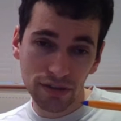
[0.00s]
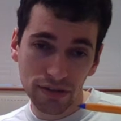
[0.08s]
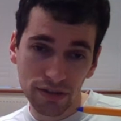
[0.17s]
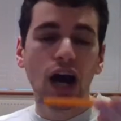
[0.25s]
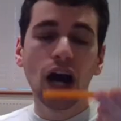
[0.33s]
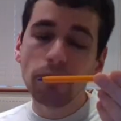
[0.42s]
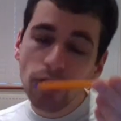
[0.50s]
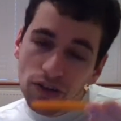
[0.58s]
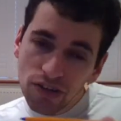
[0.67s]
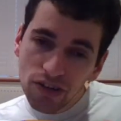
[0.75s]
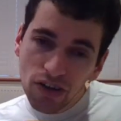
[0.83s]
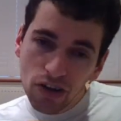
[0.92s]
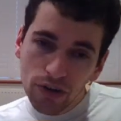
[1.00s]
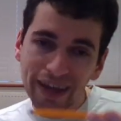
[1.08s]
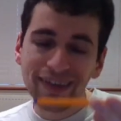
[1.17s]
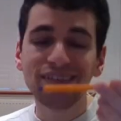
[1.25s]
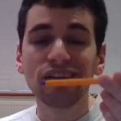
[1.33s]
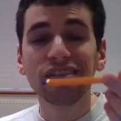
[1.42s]
I'm going to go
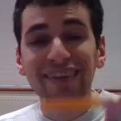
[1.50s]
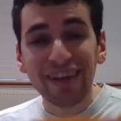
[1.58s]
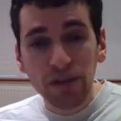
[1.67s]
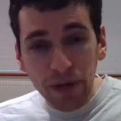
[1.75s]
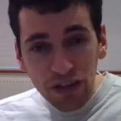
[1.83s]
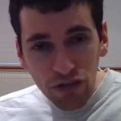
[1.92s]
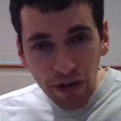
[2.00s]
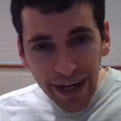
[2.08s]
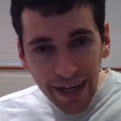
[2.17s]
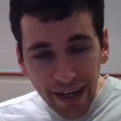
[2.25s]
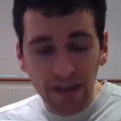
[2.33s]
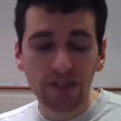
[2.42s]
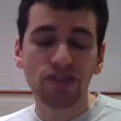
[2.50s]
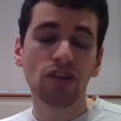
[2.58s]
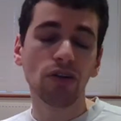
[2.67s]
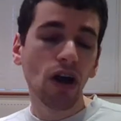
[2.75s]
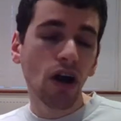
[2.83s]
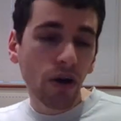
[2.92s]
and continue my training, so
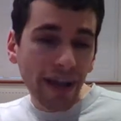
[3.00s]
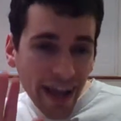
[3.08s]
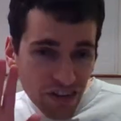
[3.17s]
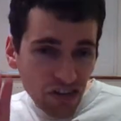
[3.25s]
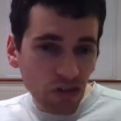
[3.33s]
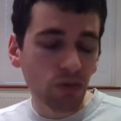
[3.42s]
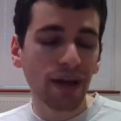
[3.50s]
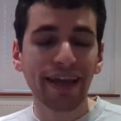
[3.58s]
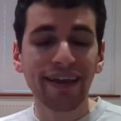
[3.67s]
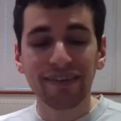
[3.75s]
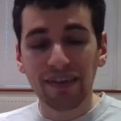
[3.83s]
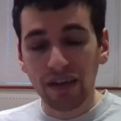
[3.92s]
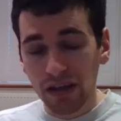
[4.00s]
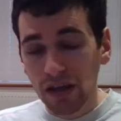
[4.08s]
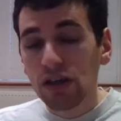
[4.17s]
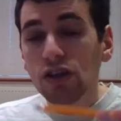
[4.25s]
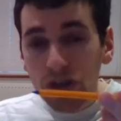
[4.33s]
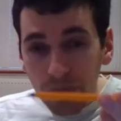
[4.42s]
I'll catch you all later.
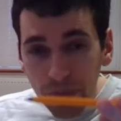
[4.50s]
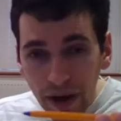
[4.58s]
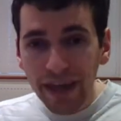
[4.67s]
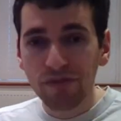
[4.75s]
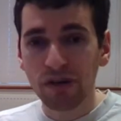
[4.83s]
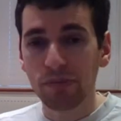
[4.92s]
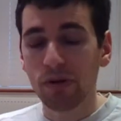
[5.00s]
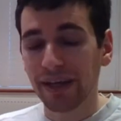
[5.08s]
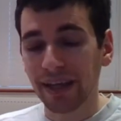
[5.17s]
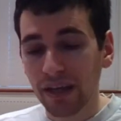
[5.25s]
Goodbye everybody.